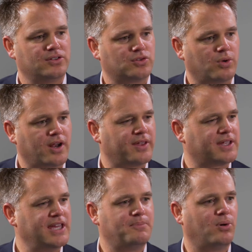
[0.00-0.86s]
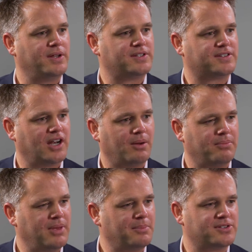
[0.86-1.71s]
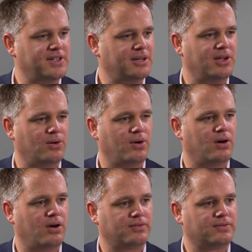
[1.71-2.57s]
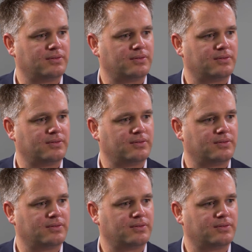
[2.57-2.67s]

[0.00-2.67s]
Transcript: So what are the key points that our members need to be aware of?